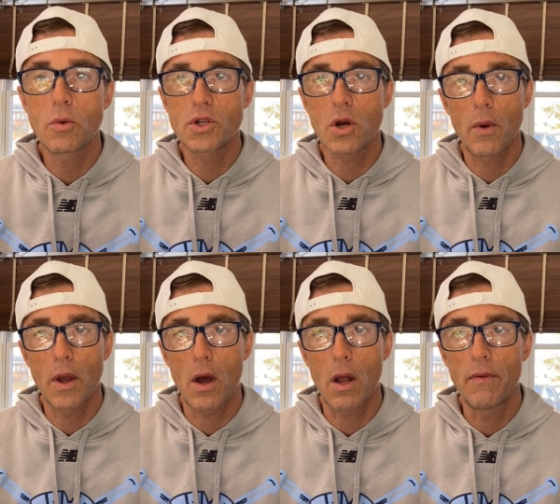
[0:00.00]
what's going
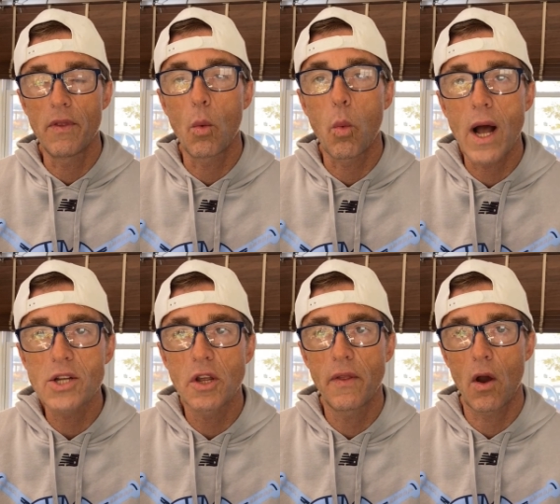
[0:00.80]
on. They're
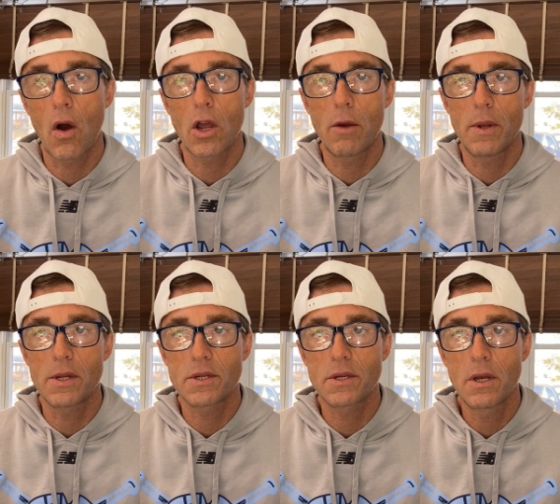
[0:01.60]
watching the
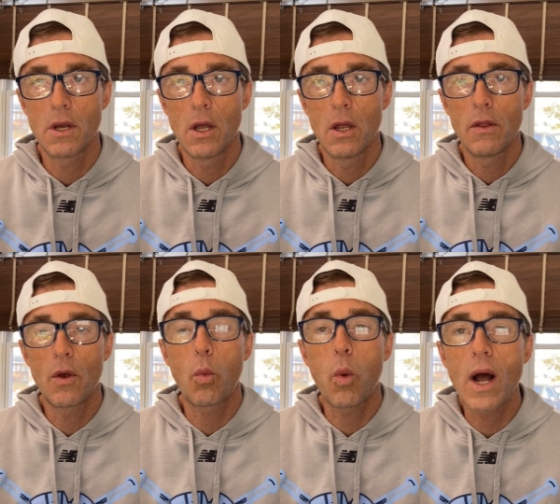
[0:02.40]
arguments.
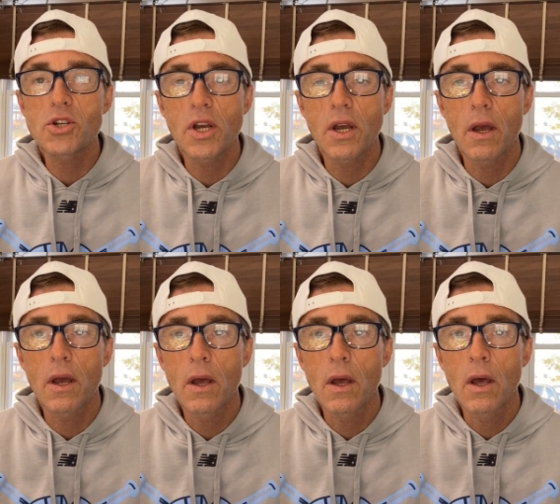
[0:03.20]
They're watching
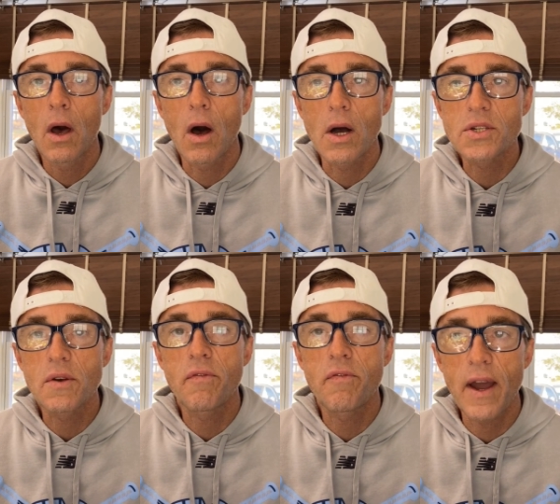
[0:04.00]
us
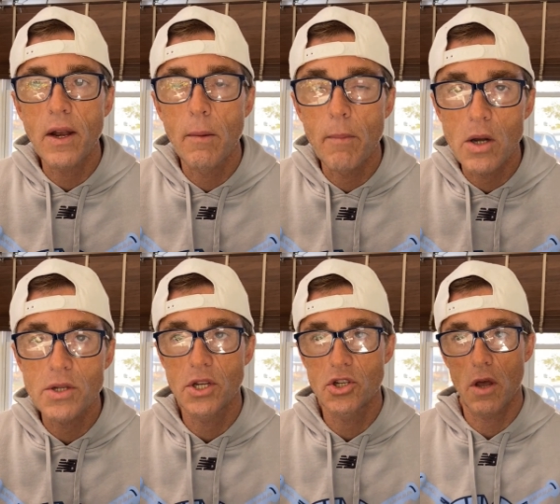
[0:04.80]
fight
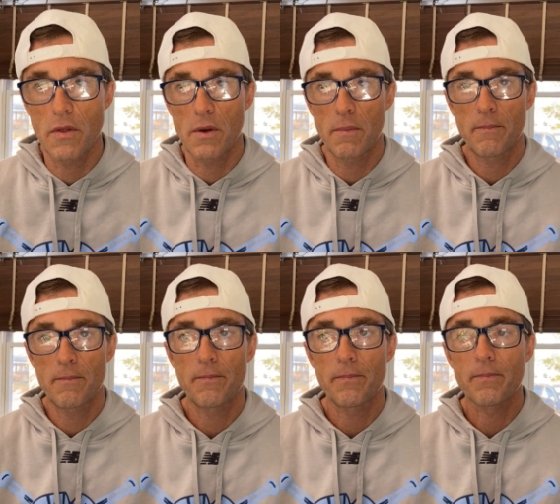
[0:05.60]
amongst each other.
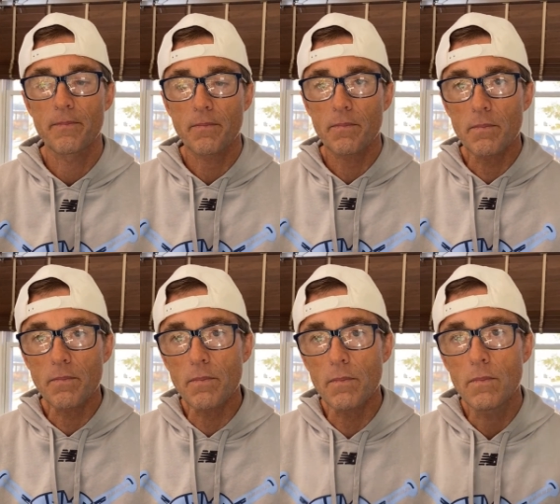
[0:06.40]

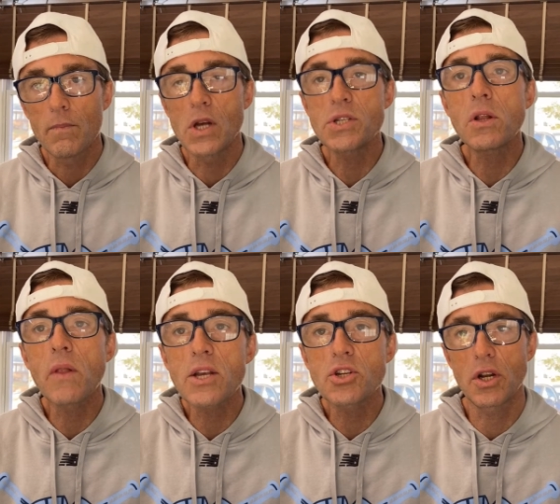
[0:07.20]
There's an
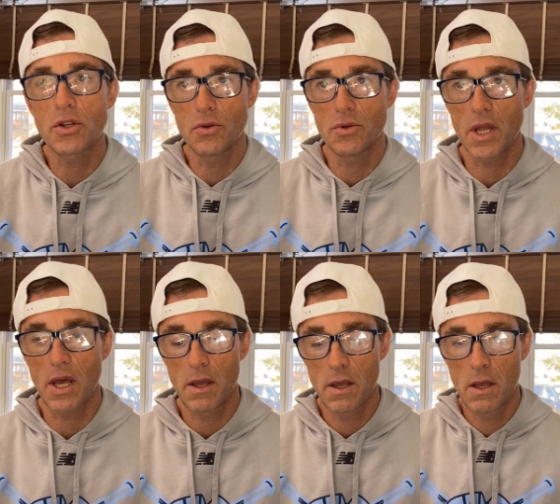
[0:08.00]
election on Tuesday.